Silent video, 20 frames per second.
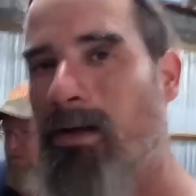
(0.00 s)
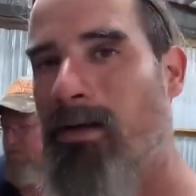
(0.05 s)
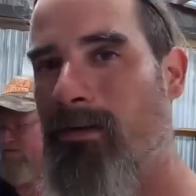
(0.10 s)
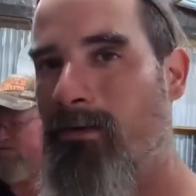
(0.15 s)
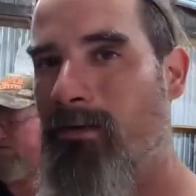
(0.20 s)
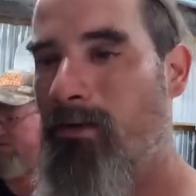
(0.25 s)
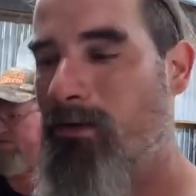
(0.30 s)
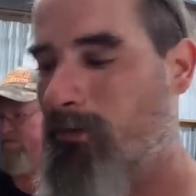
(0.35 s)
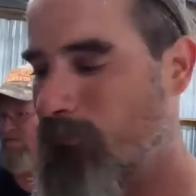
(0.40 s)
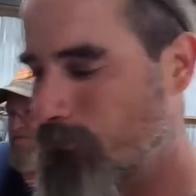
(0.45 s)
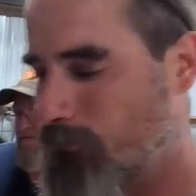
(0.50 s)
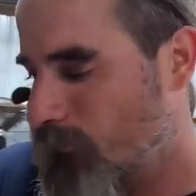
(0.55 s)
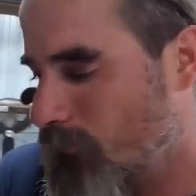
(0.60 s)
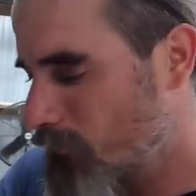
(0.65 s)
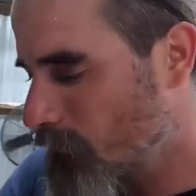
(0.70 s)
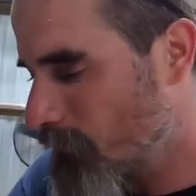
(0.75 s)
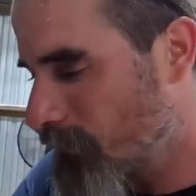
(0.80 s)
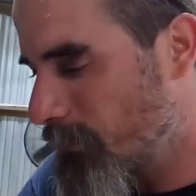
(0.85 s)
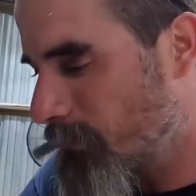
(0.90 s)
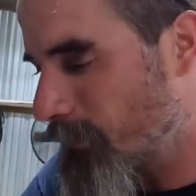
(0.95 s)
this, you
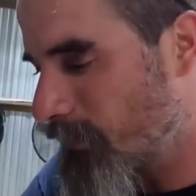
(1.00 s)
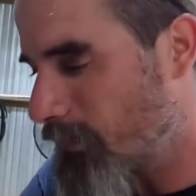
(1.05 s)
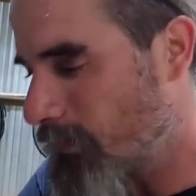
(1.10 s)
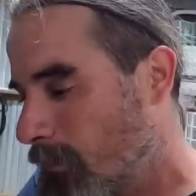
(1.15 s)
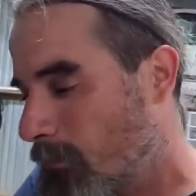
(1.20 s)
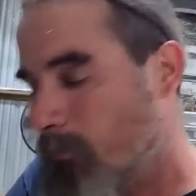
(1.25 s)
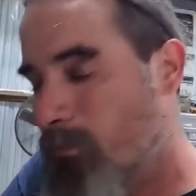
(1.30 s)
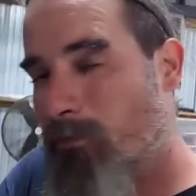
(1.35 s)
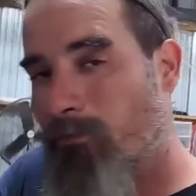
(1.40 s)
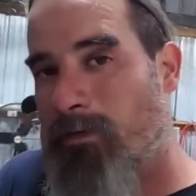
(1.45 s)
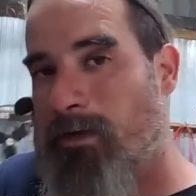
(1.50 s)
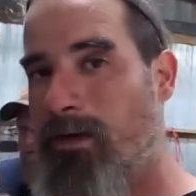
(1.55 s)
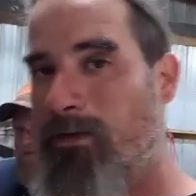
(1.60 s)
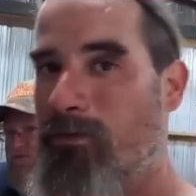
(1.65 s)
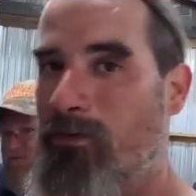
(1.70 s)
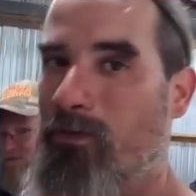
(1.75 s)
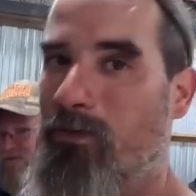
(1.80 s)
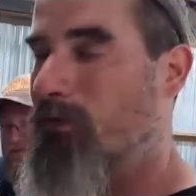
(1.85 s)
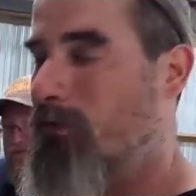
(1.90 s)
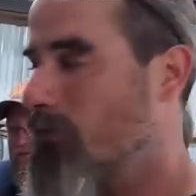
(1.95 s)
leave
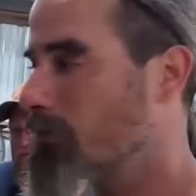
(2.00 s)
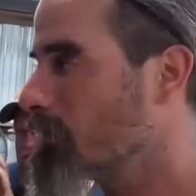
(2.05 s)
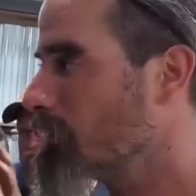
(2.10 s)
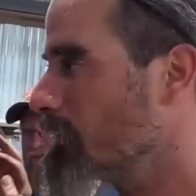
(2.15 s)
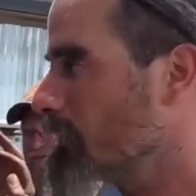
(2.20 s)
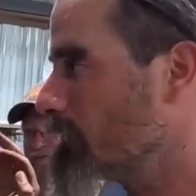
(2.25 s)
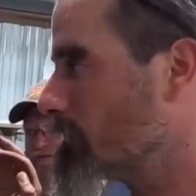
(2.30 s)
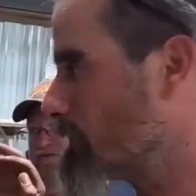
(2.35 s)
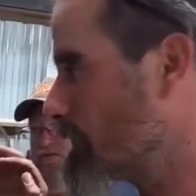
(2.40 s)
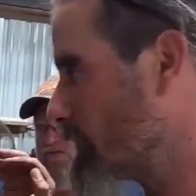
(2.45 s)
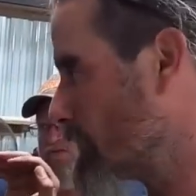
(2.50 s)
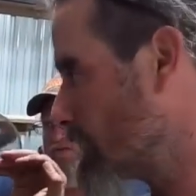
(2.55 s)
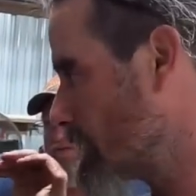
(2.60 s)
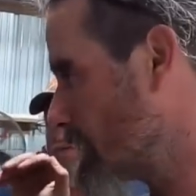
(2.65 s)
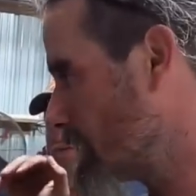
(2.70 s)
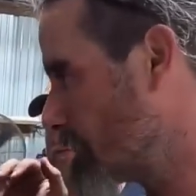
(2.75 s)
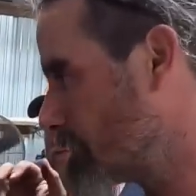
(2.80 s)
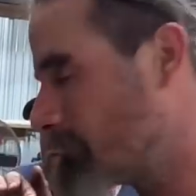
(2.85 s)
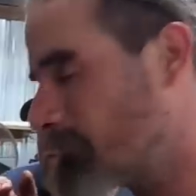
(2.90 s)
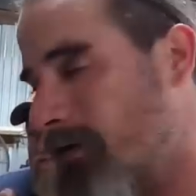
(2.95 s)
provisions for
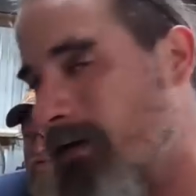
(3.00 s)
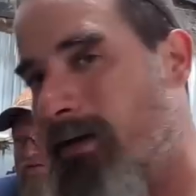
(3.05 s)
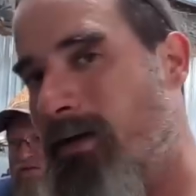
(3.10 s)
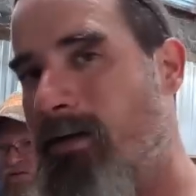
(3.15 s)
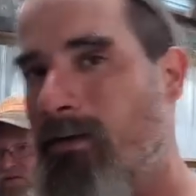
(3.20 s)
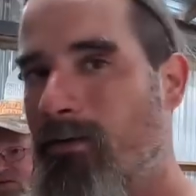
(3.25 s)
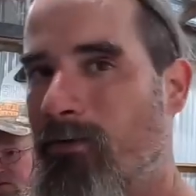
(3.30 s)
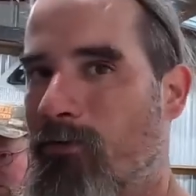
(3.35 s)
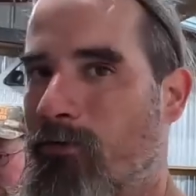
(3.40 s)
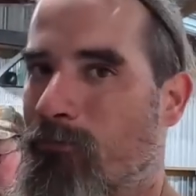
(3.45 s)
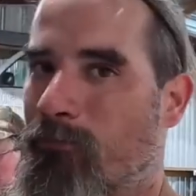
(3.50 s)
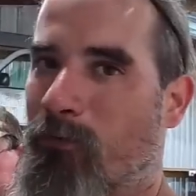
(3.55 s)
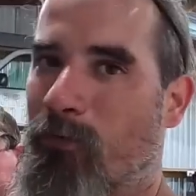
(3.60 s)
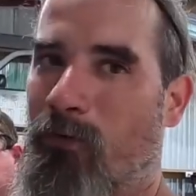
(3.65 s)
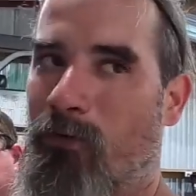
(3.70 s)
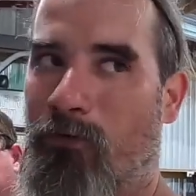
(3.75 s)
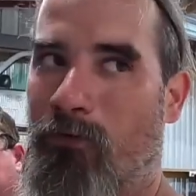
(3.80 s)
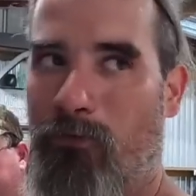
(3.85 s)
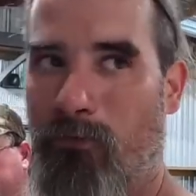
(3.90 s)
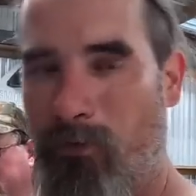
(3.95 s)
fittings, for
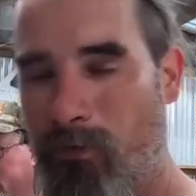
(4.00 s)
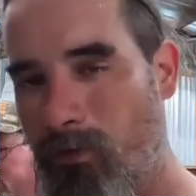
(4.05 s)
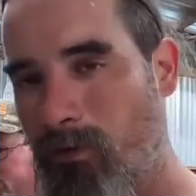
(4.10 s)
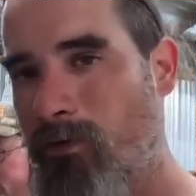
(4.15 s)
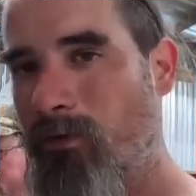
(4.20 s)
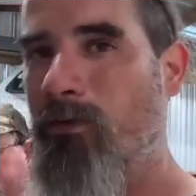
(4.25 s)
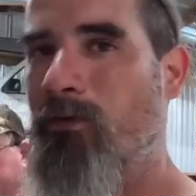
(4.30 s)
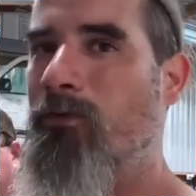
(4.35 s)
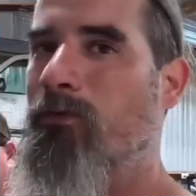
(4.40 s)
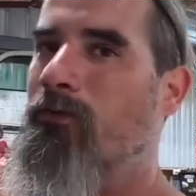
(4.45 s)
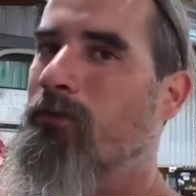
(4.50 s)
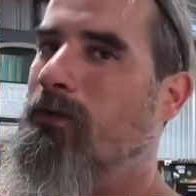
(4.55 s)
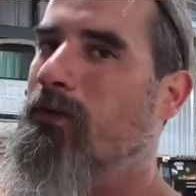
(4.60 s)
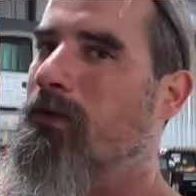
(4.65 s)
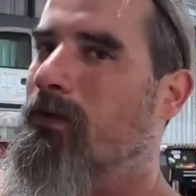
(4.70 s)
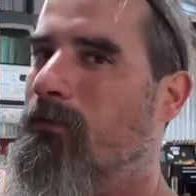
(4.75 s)
screws, and